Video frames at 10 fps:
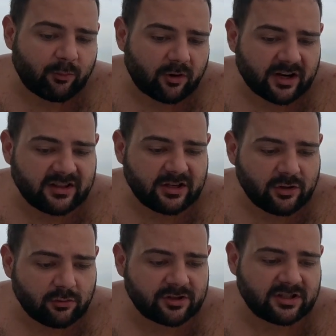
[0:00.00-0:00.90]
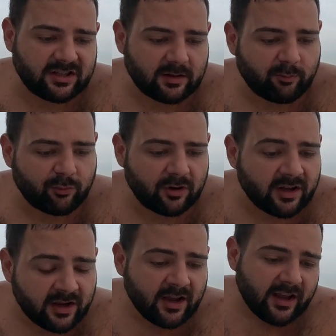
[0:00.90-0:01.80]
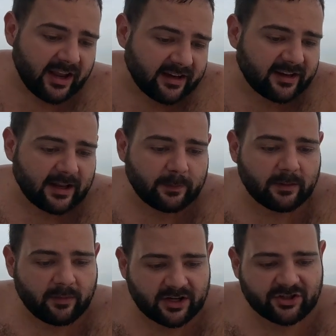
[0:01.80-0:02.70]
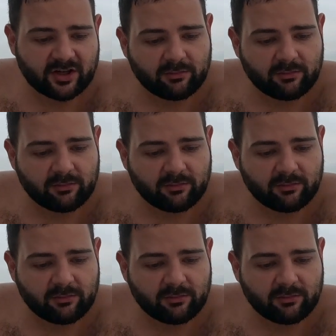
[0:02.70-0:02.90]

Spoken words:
already used in the pool and can be measured